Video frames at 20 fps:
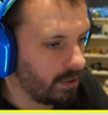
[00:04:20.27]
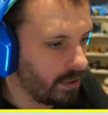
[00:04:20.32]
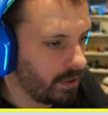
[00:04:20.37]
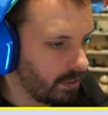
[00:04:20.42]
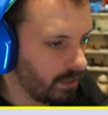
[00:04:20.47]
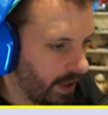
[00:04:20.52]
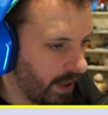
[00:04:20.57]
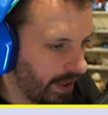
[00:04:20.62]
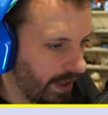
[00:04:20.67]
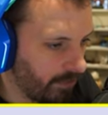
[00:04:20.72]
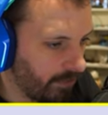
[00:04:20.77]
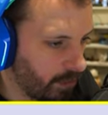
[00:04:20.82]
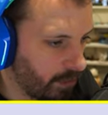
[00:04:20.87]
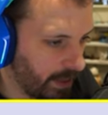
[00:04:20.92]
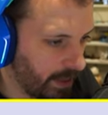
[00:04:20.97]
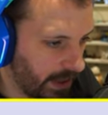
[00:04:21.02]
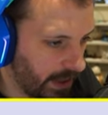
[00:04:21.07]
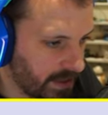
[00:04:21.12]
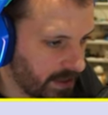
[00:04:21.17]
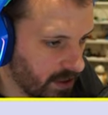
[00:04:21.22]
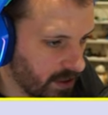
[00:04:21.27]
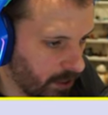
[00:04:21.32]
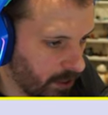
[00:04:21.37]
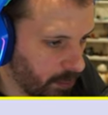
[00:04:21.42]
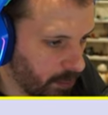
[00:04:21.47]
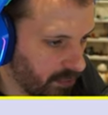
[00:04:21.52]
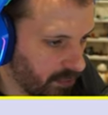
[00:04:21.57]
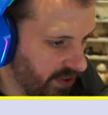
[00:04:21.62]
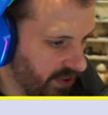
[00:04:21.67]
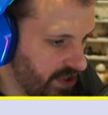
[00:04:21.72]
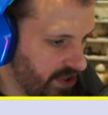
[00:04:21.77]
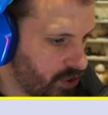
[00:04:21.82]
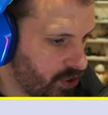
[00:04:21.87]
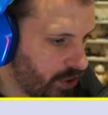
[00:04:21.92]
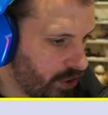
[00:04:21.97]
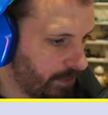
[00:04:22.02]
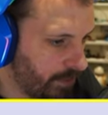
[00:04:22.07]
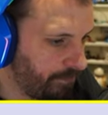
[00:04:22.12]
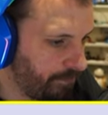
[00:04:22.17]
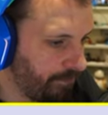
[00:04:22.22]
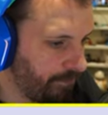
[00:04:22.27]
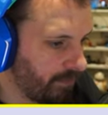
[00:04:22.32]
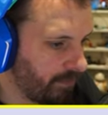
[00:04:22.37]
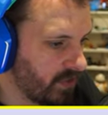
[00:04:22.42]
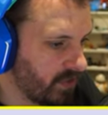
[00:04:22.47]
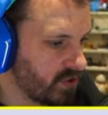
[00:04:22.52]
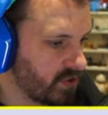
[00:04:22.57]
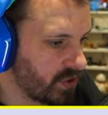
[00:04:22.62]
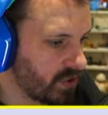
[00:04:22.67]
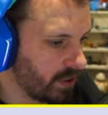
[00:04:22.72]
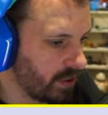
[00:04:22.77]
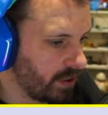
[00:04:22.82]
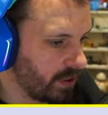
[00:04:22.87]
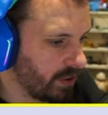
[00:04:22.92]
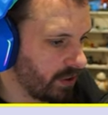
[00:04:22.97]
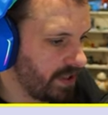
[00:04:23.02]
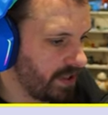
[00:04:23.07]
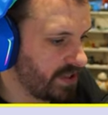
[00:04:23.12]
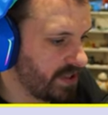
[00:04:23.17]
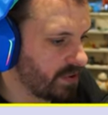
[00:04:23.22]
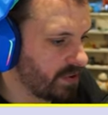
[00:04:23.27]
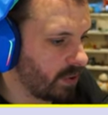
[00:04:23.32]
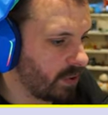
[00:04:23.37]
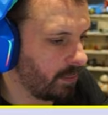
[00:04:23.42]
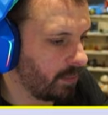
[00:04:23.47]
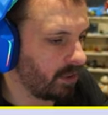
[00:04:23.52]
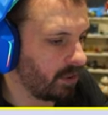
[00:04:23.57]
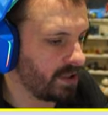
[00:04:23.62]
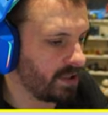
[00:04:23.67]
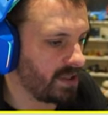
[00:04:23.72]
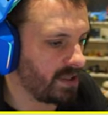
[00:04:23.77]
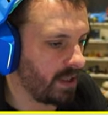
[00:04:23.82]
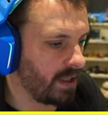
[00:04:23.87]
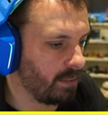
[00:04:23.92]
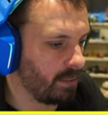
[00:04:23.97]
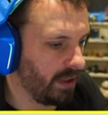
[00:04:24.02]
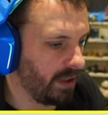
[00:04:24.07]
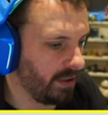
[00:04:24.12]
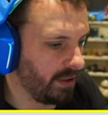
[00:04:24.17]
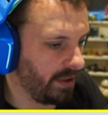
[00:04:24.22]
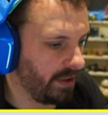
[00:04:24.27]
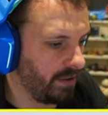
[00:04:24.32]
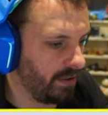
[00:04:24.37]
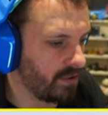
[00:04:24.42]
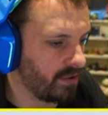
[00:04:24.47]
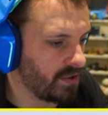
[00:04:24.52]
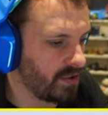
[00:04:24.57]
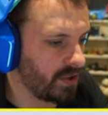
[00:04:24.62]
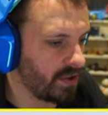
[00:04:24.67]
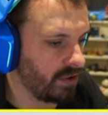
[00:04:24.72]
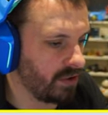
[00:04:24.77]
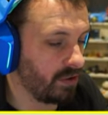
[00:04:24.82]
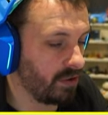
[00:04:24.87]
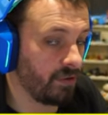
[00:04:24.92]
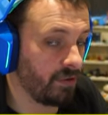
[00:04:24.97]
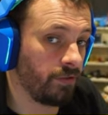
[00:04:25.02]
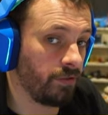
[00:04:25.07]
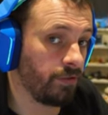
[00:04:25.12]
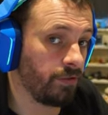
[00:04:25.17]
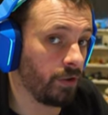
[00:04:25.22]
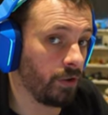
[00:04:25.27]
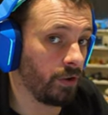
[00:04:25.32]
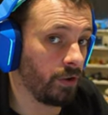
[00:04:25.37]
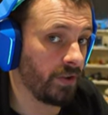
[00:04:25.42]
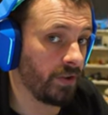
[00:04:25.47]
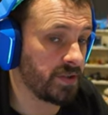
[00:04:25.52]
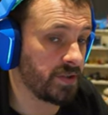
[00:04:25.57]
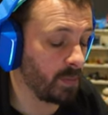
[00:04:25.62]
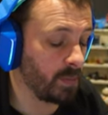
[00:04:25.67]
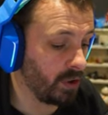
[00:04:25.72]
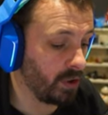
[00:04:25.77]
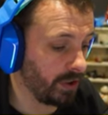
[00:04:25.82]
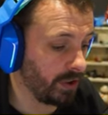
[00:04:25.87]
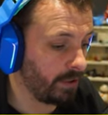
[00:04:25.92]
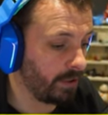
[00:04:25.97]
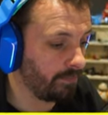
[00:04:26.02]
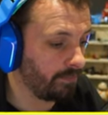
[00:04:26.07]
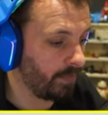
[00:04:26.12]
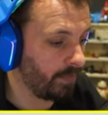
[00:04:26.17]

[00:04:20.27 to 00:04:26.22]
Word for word: Right, I've got my nice long bridge. So this is where I'm going to start building the zone for the spawner.